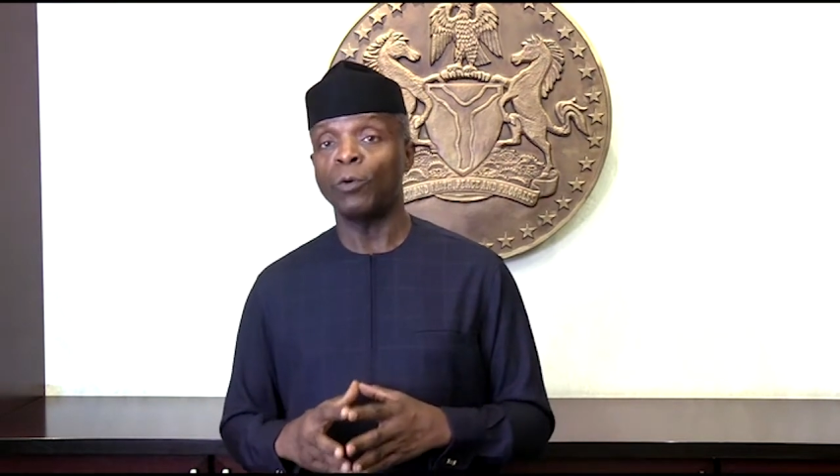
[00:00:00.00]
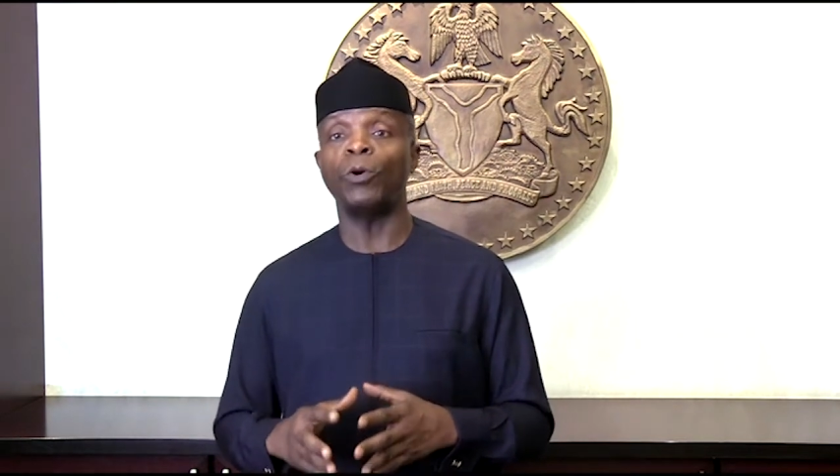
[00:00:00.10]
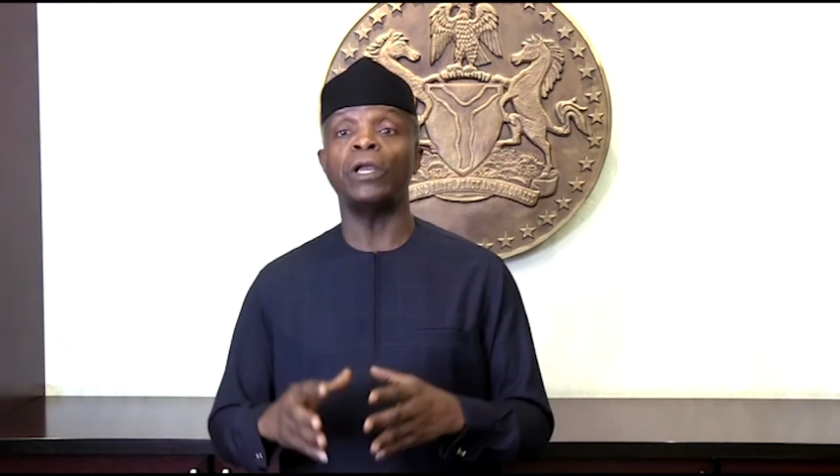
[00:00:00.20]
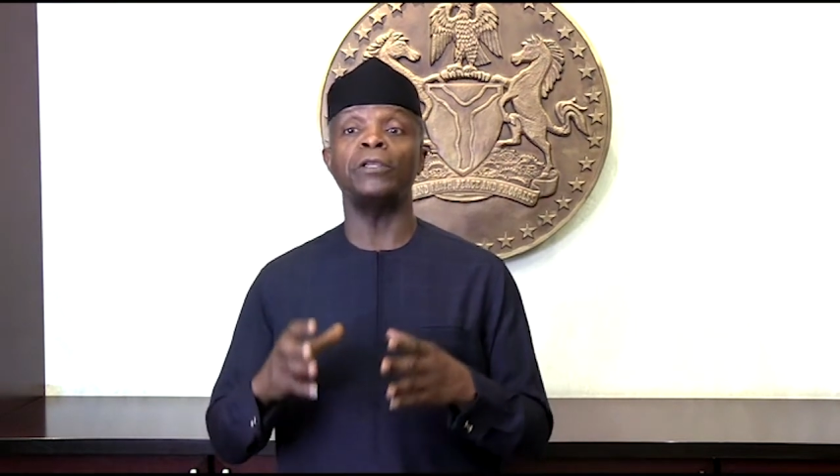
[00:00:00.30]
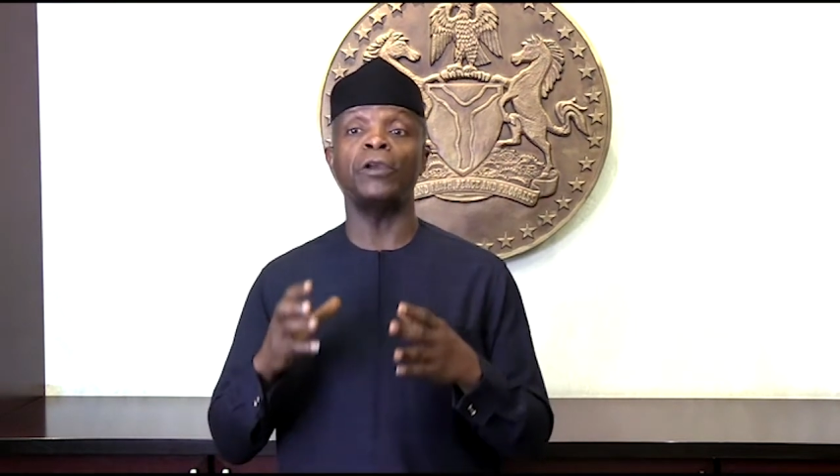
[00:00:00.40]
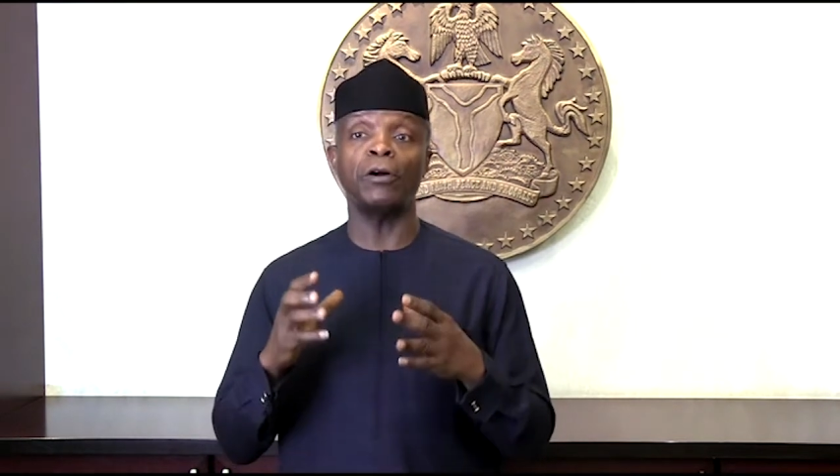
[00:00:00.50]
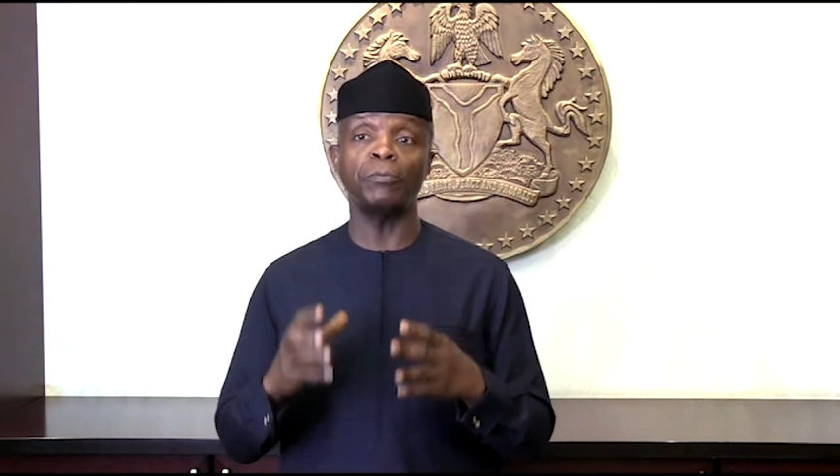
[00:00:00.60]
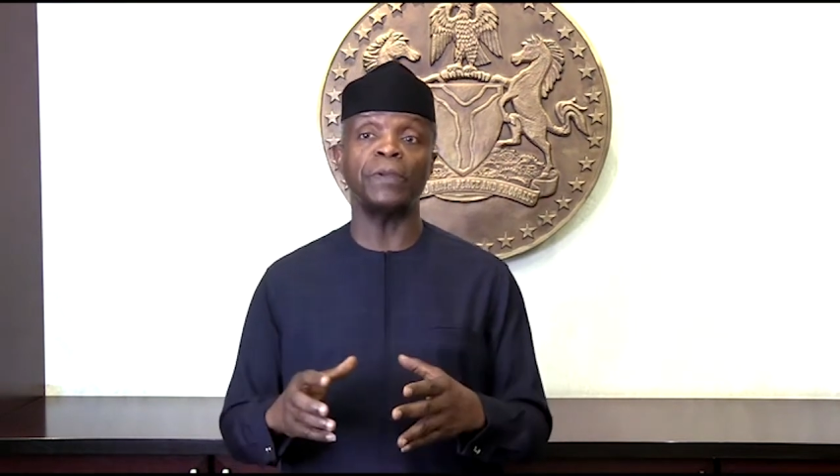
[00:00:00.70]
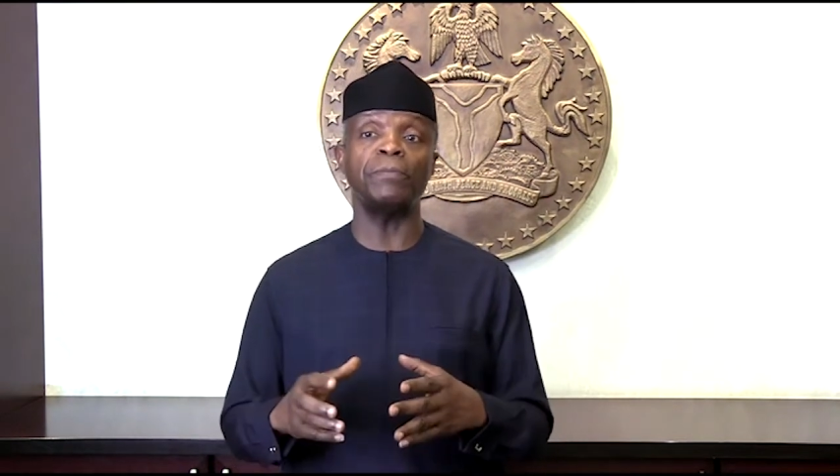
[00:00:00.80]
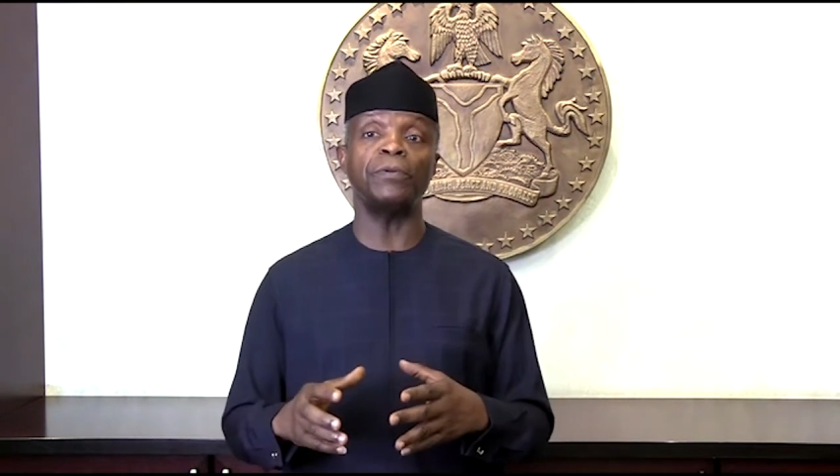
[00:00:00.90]
where
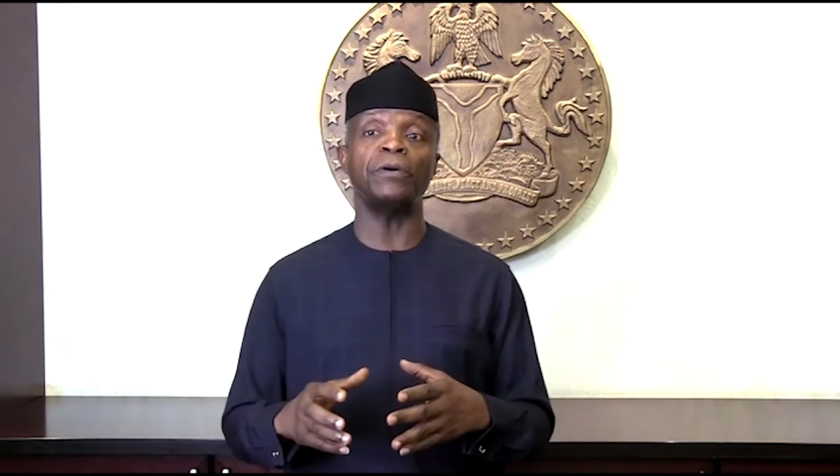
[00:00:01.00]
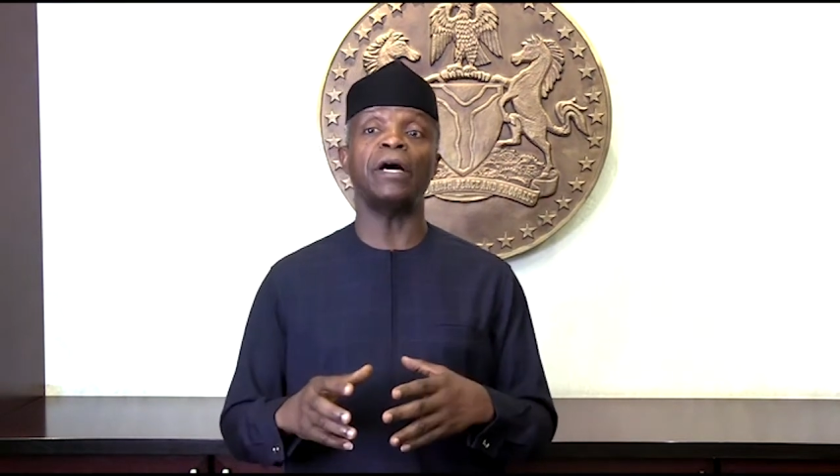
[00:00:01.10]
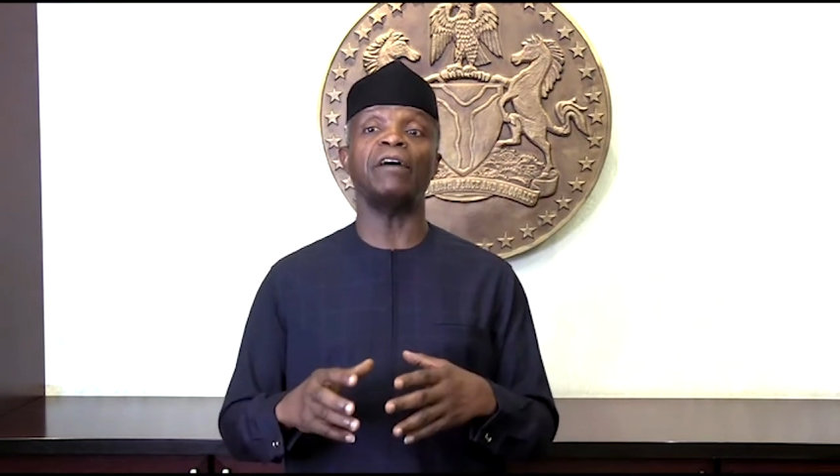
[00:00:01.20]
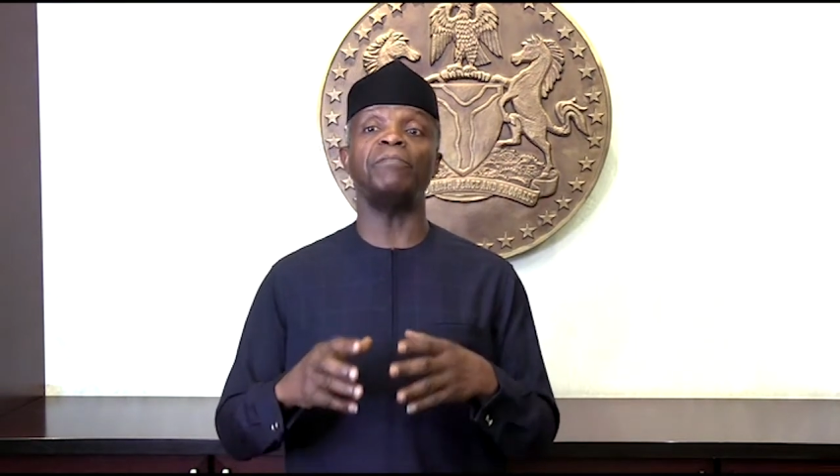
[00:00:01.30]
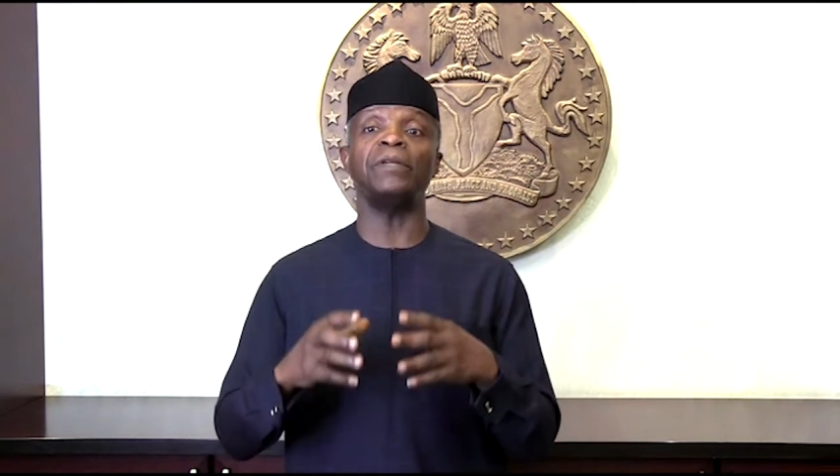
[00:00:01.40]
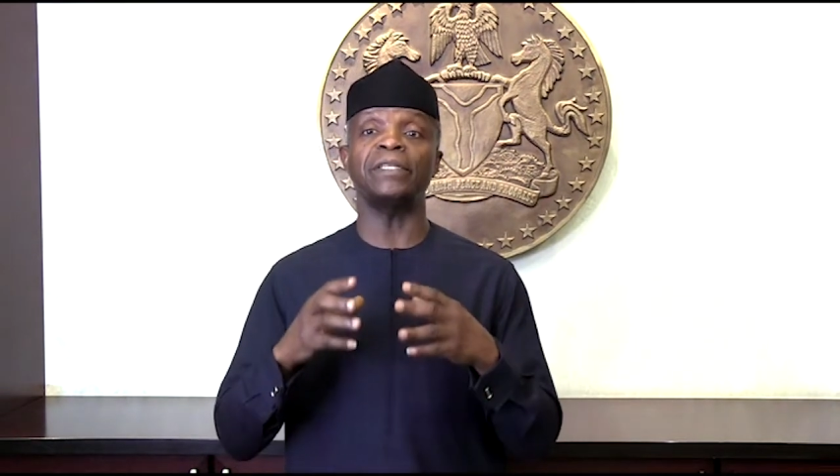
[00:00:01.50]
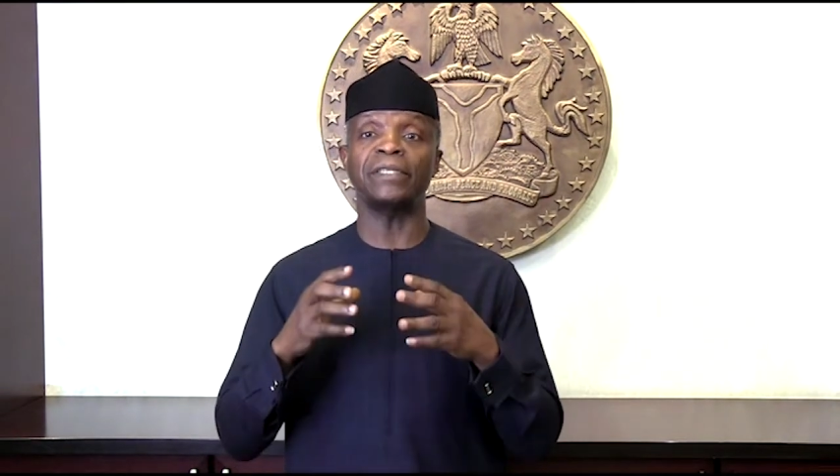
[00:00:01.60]
young people have been